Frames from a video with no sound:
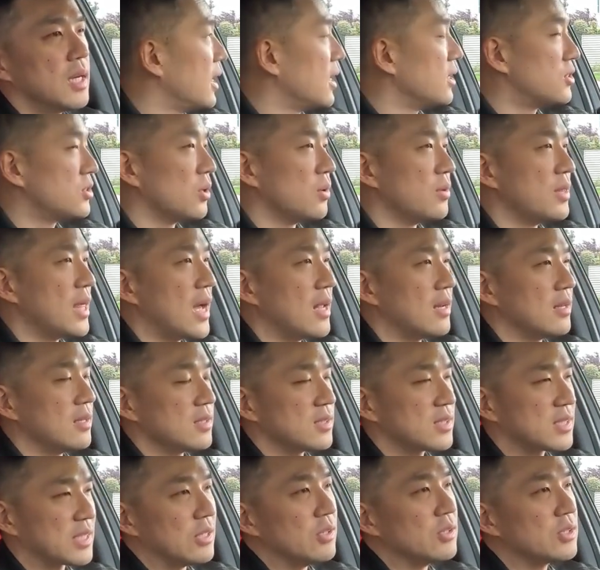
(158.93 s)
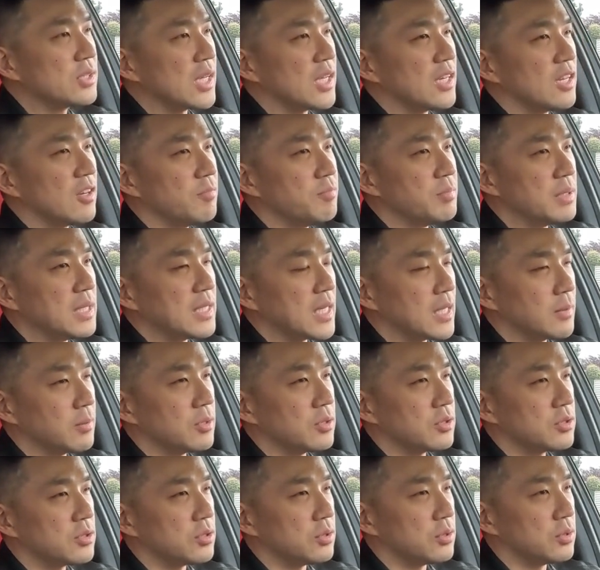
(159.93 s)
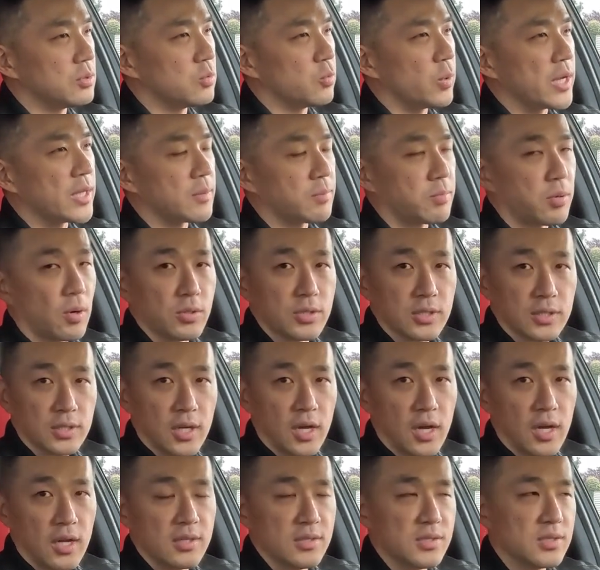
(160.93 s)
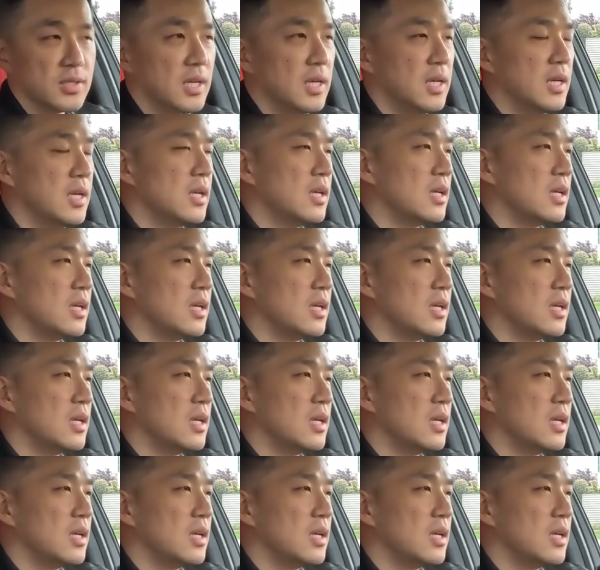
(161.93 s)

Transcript: And so that skill set of being able to weigh the pros and cons,